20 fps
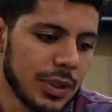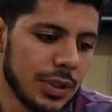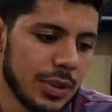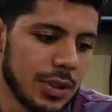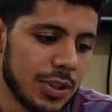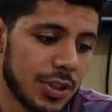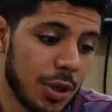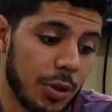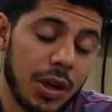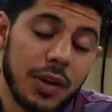
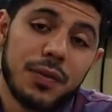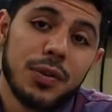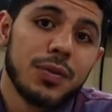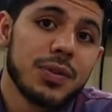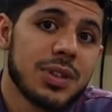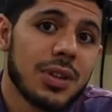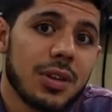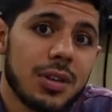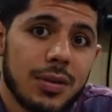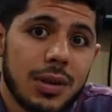So if you've
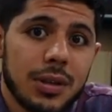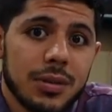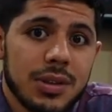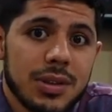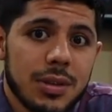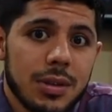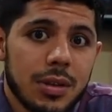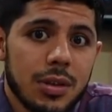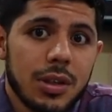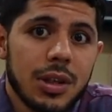stuck around this
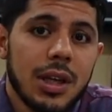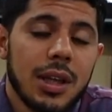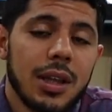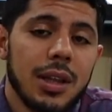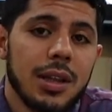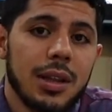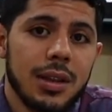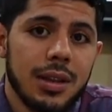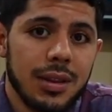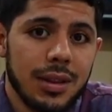long,
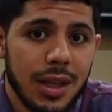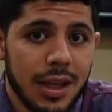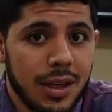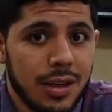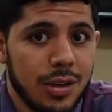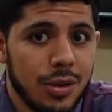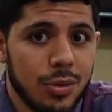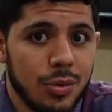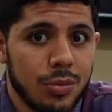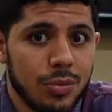thank
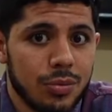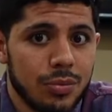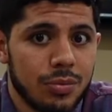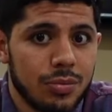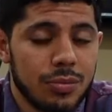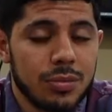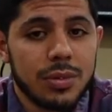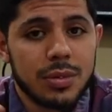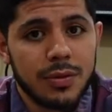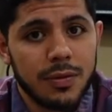you.
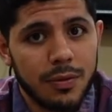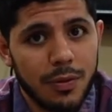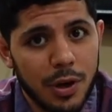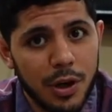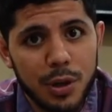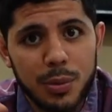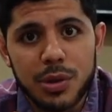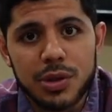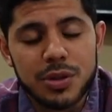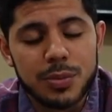Very
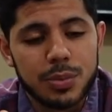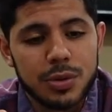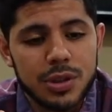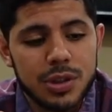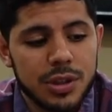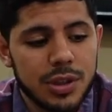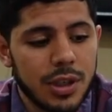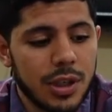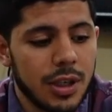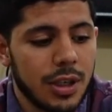much
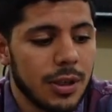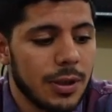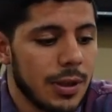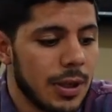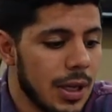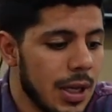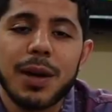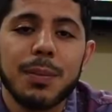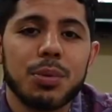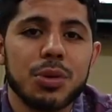appreciate it.
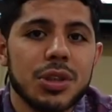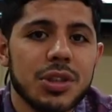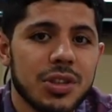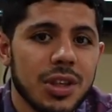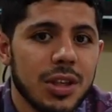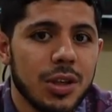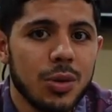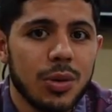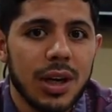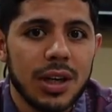I appreciate
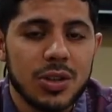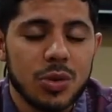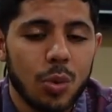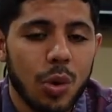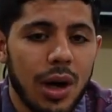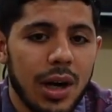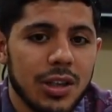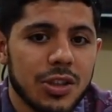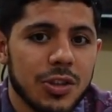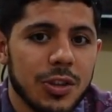you guys
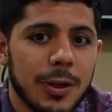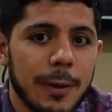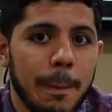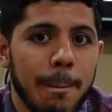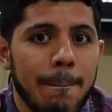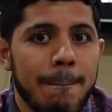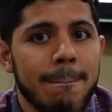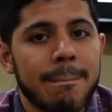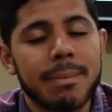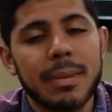watching.
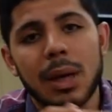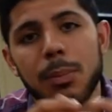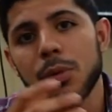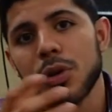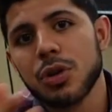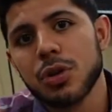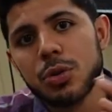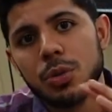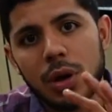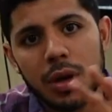I'm gonna
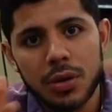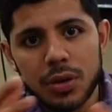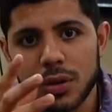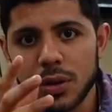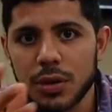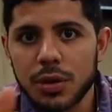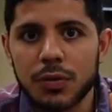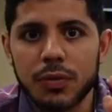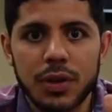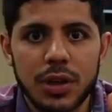do other
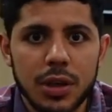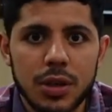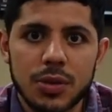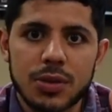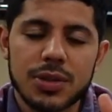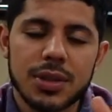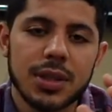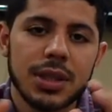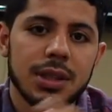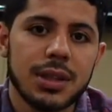little
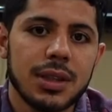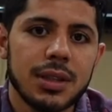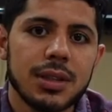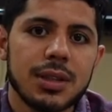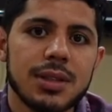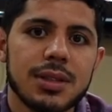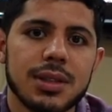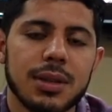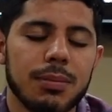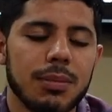videos like
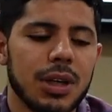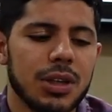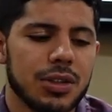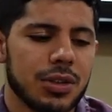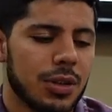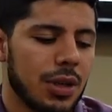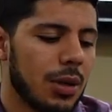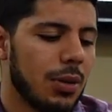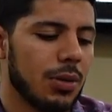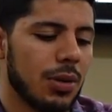this. I'm not sure
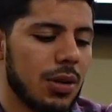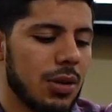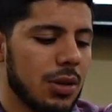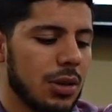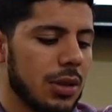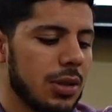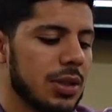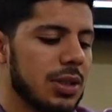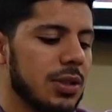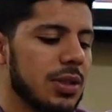how
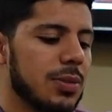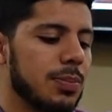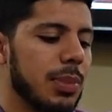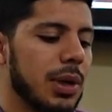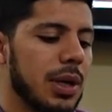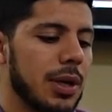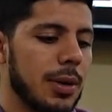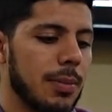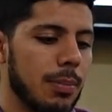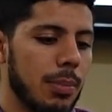long this has
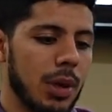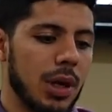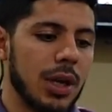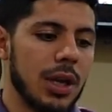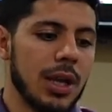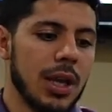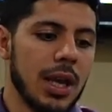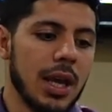been, but